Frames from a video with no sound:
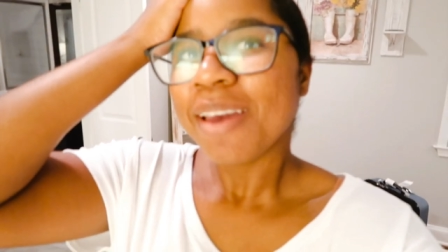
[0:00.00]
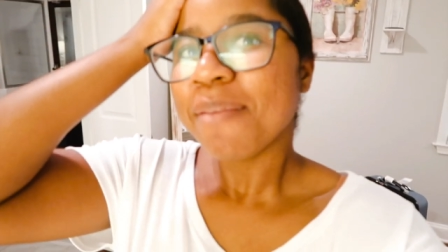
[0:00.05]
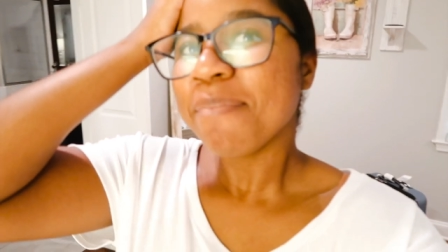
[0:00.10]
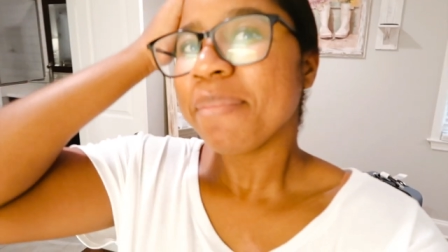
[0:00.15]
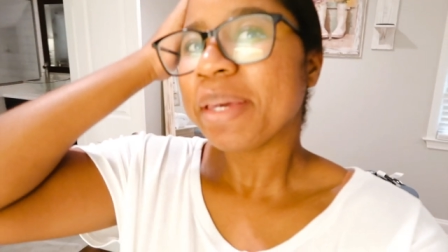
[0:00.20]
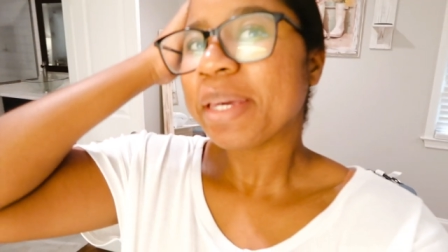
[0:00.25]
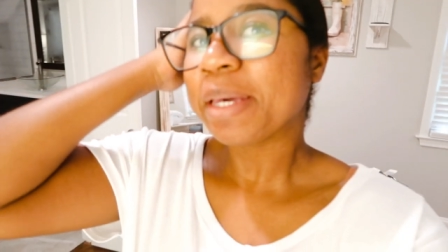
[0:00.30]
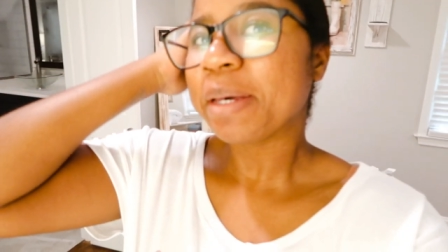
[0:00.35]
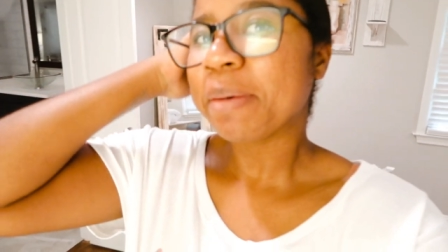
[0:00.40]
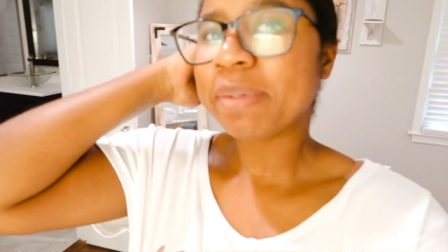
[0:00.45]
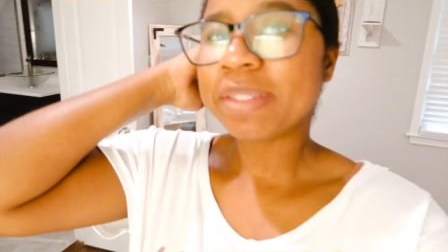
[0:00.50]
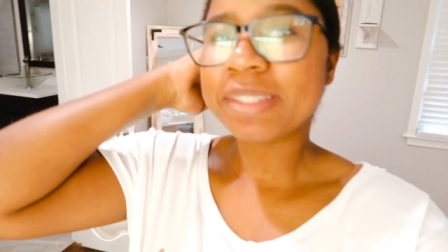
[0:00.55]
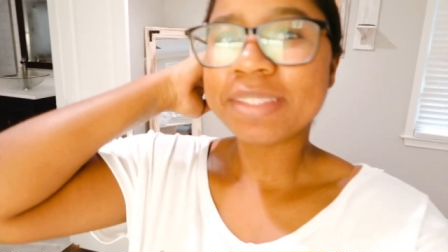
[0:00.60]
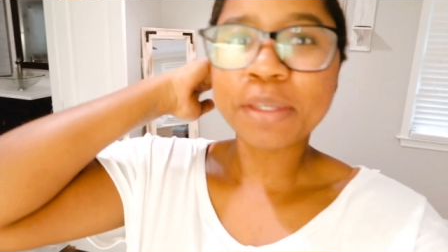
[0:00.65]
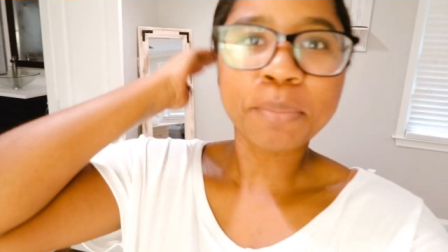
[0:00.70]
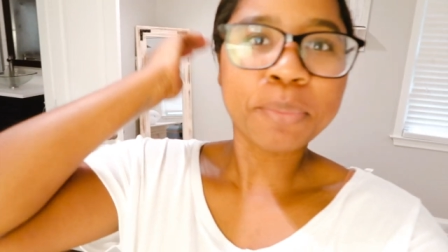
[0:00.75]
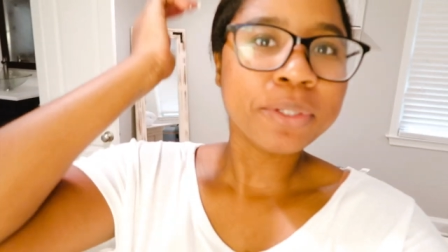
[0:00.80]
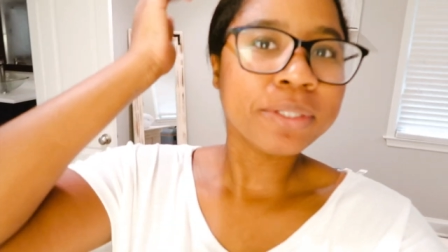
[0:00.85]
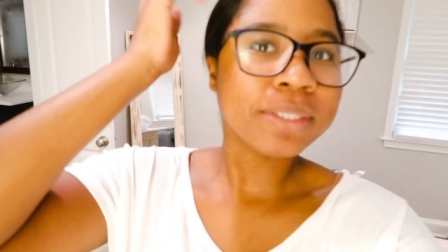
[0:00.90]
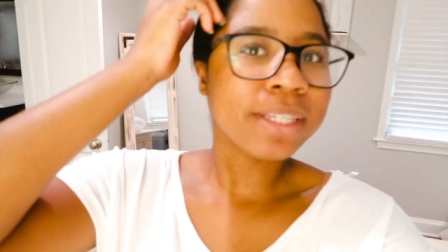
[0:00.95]
Makeup is
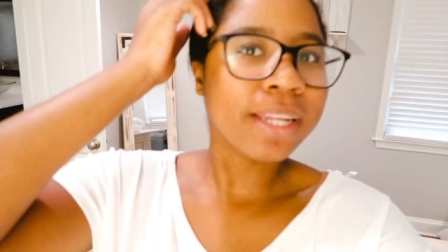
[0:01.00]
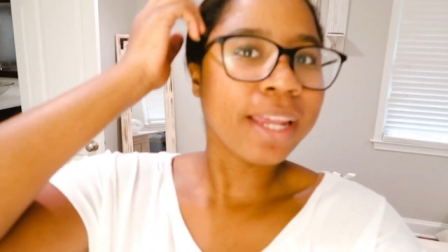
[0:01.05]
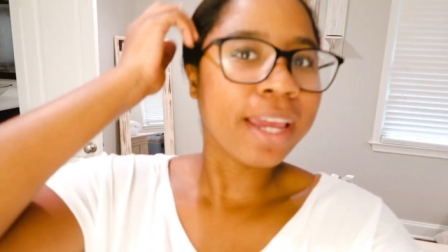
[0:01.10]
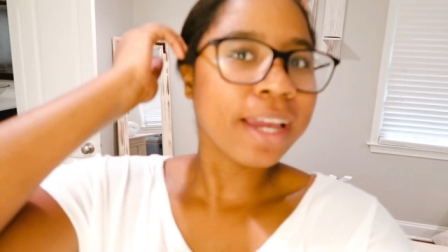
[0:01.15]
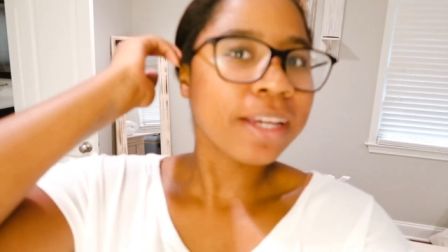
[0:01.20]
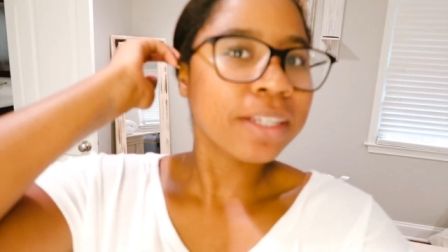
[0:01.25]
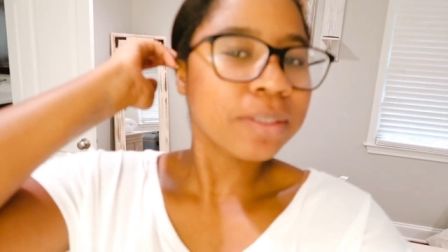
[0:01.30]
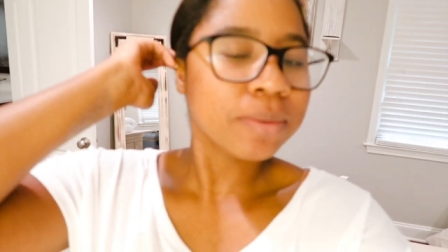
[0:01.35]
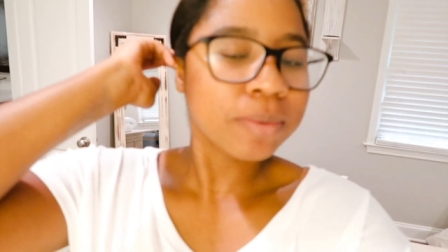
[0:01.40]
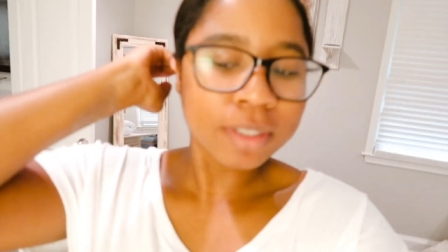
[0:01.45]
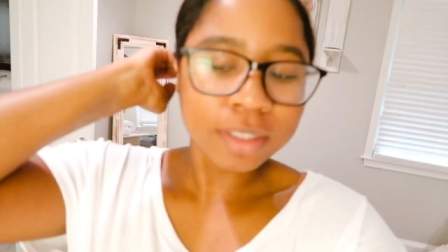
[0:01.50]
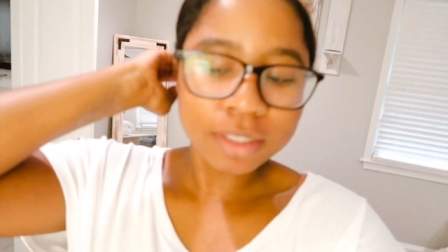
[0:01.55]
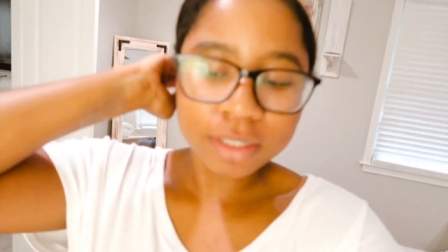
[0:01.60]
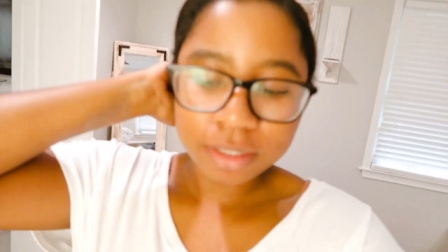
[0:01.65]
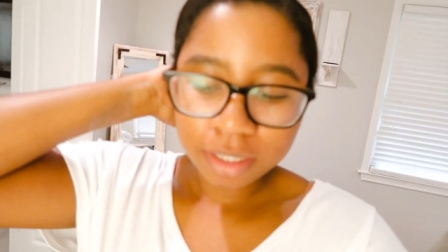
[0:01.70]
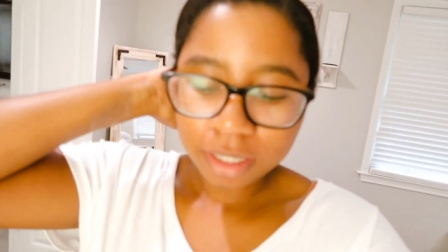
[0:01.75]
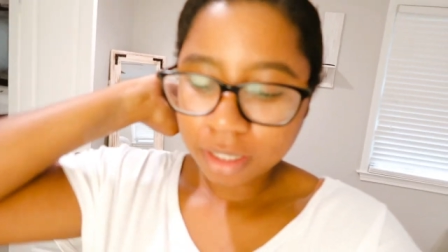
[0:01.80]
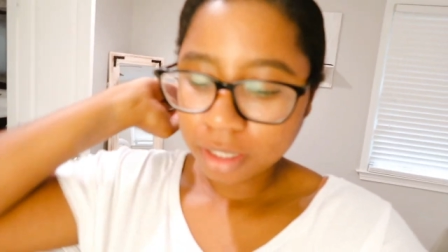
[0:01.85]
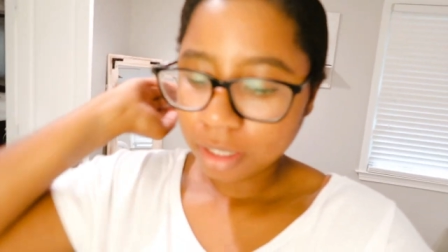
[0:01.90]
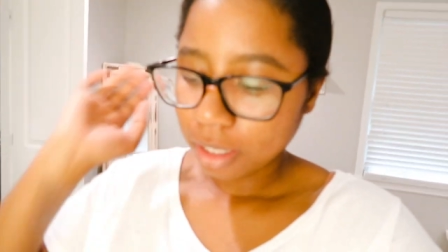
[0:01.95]
simple today because we're
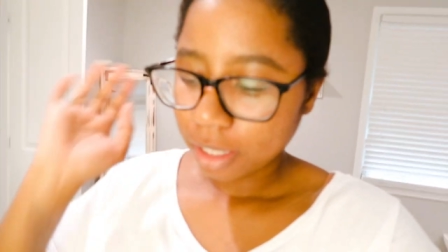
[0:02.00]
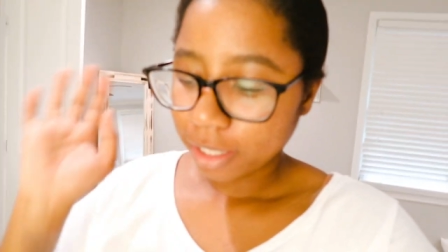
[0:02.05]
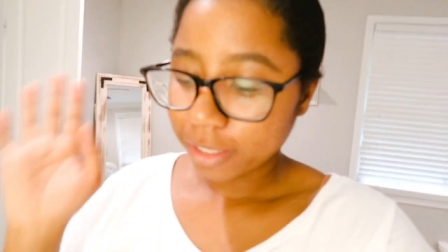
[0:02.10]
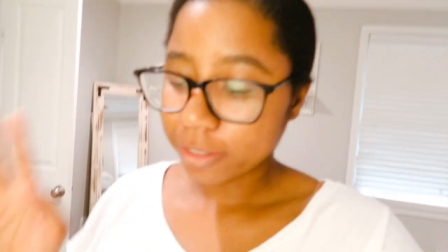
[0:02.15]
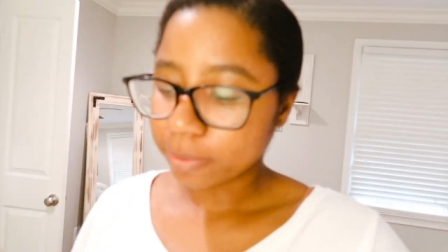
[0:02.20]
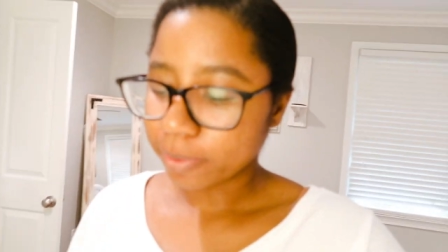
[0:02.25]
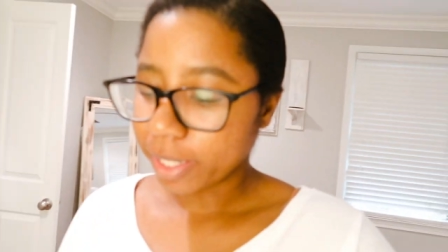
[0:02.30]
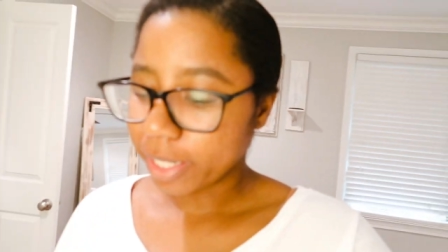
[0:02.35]
it's